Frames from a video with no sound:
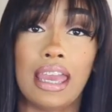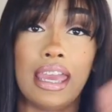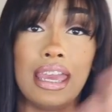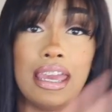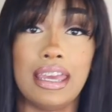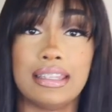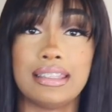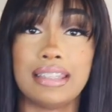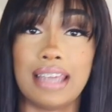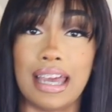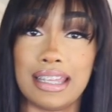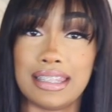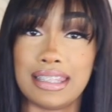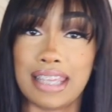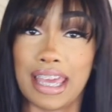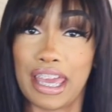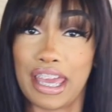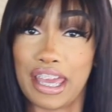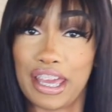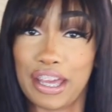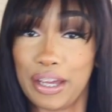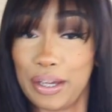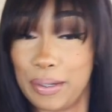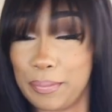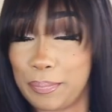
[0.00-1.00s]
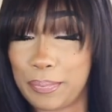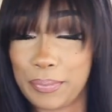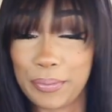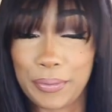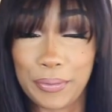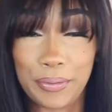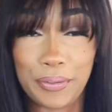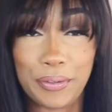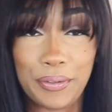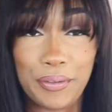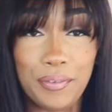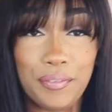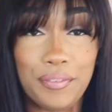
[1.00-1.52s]
It's Atea
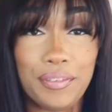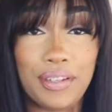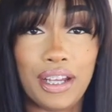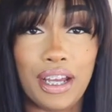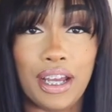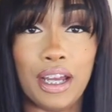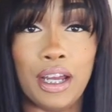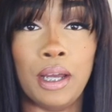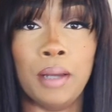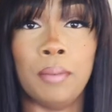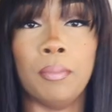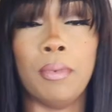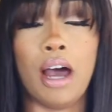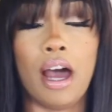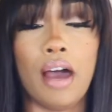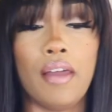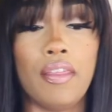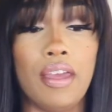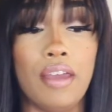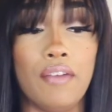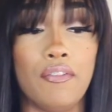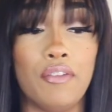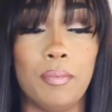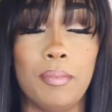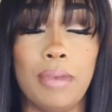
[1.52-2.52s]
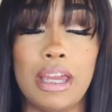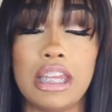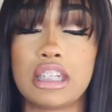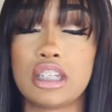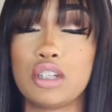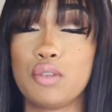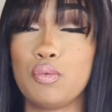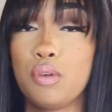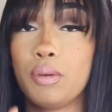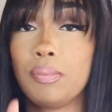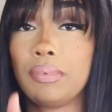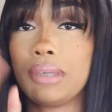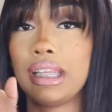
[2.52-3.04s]
approved. All the
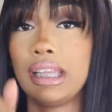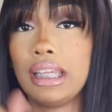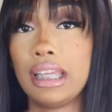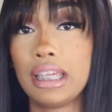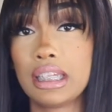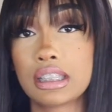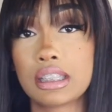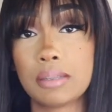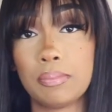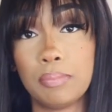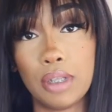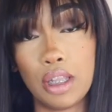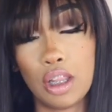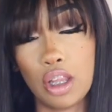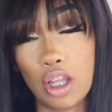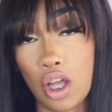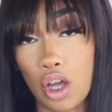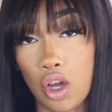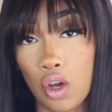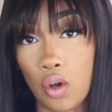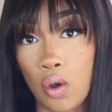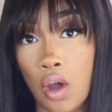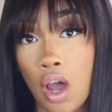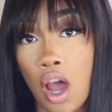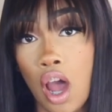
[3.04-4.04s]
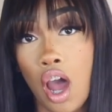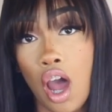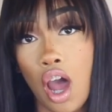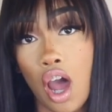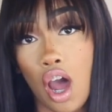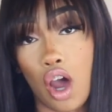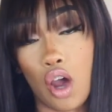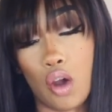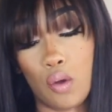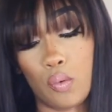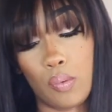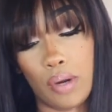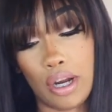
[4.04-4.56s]
information will be linked below
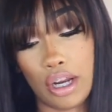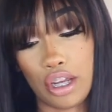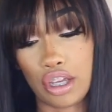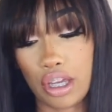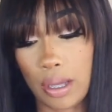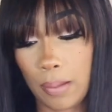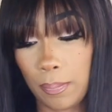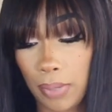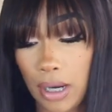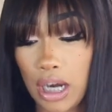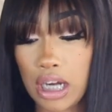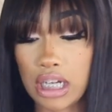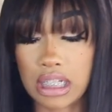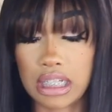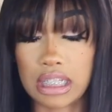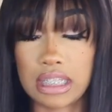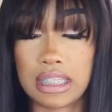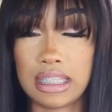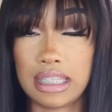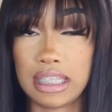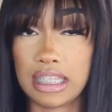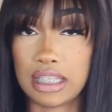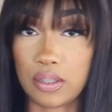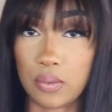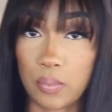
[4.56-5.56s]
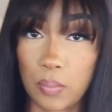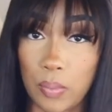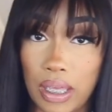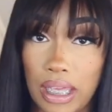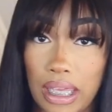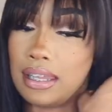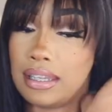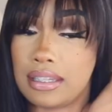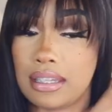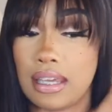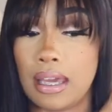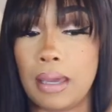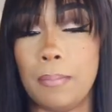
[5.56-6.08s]
on where you can purchase this
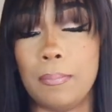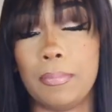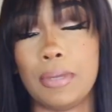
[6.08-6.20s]
wig.